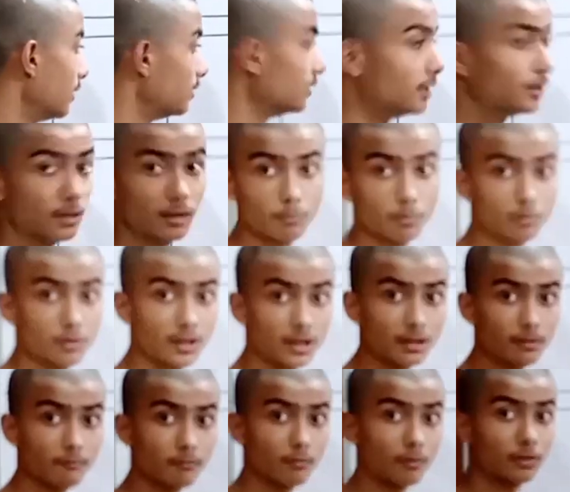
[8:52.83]
The
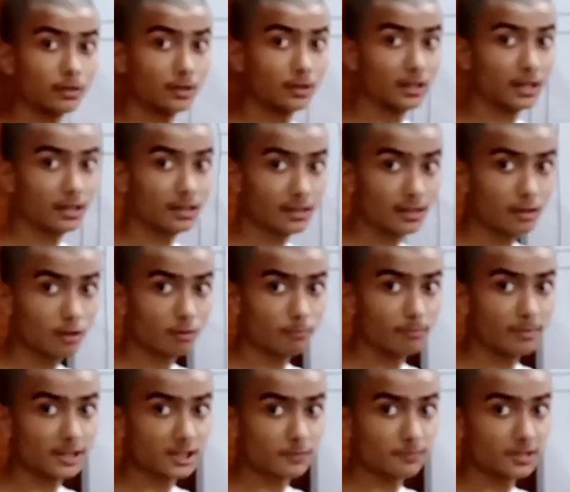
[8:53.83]
alkali or
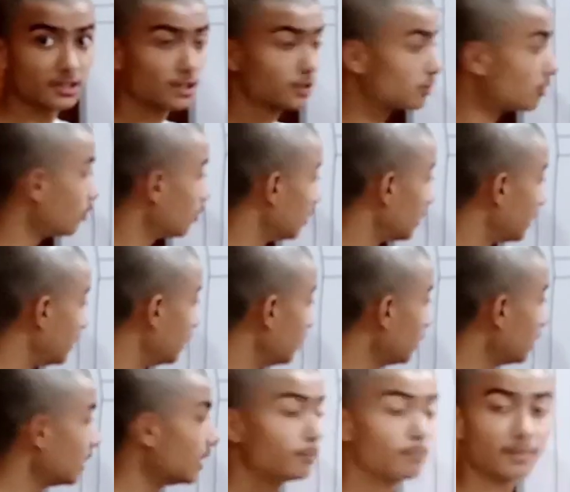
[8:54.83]
base which is
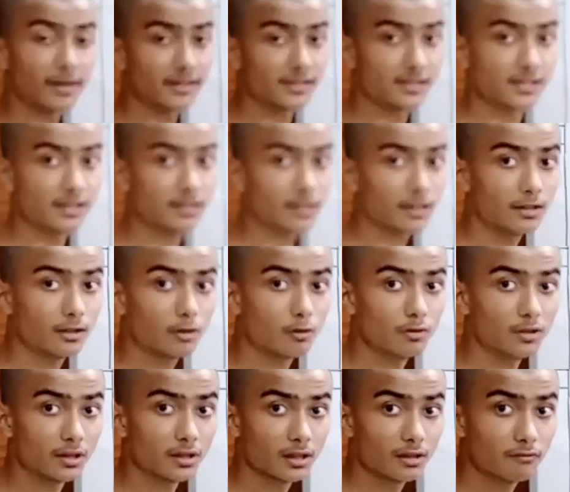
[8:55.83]
already present in
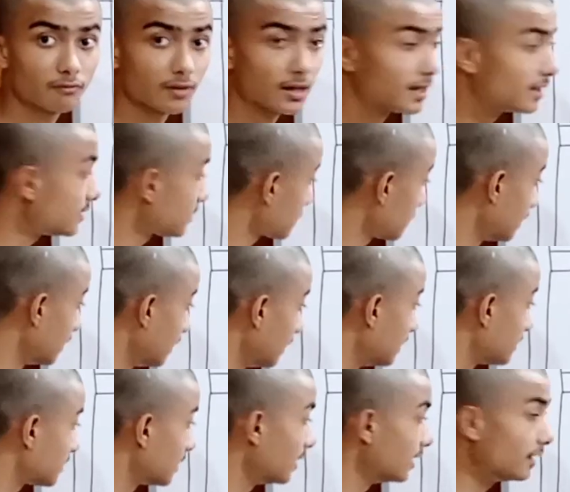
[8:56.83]
conical flask
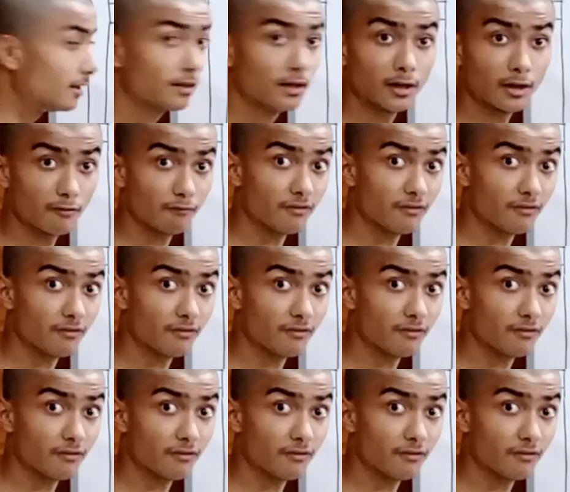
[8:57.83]
is here.